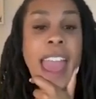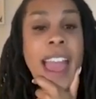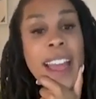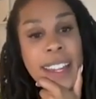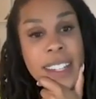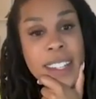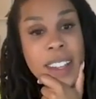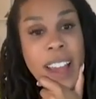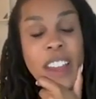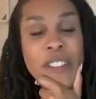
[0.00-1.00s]
And
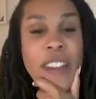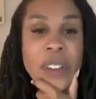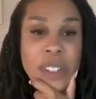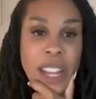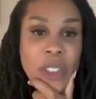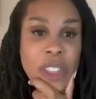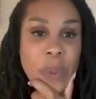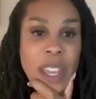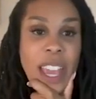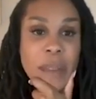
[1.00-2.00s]
I found out
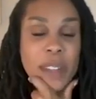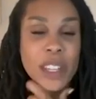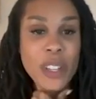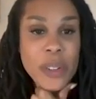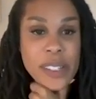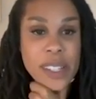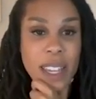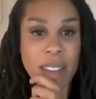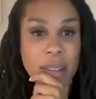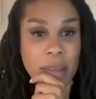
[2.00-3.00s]
that we had been
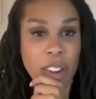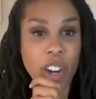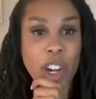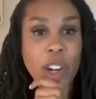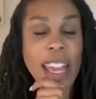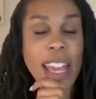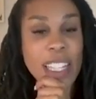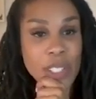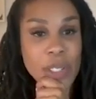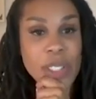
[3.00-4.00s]
using her
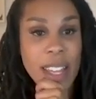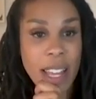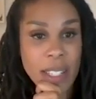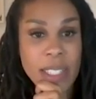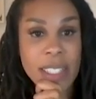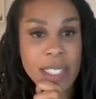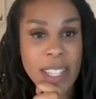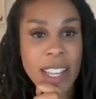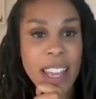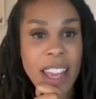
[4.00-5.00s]
cancer cells
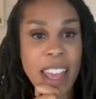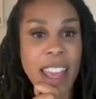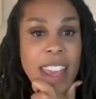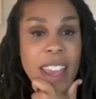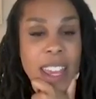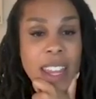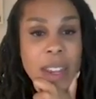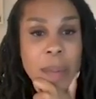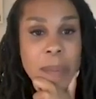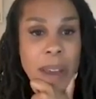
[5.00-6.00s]

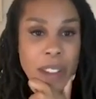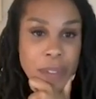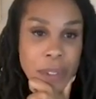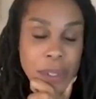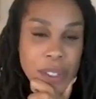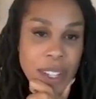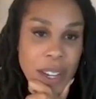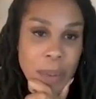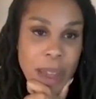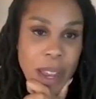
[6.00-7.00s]
in my first
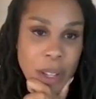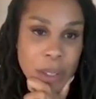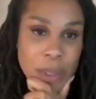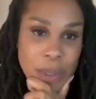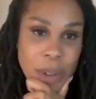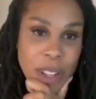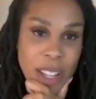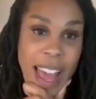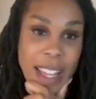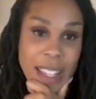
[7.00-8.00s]
year medical school
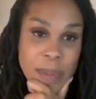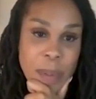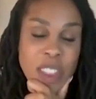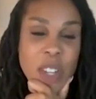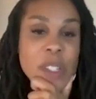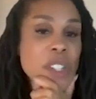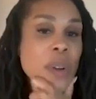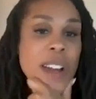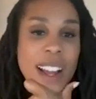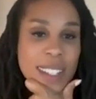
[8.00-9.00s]
class, but there was
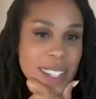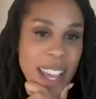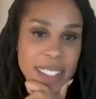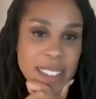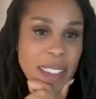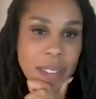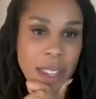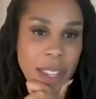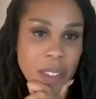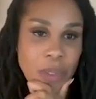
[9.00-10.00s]
no context
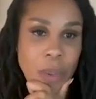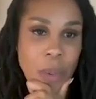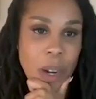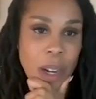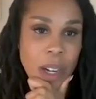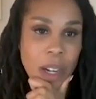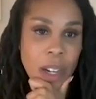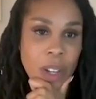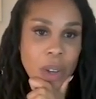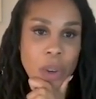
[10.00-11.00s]
given
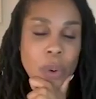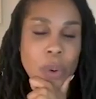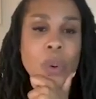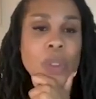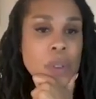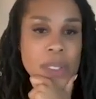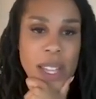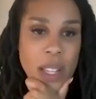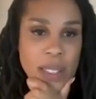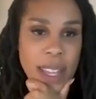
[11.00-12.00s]
for who those
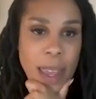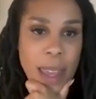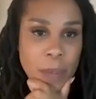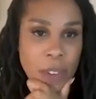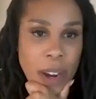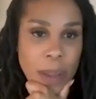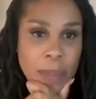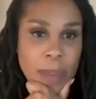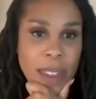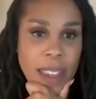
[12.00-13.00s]
cells came
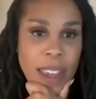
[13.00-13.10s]
from.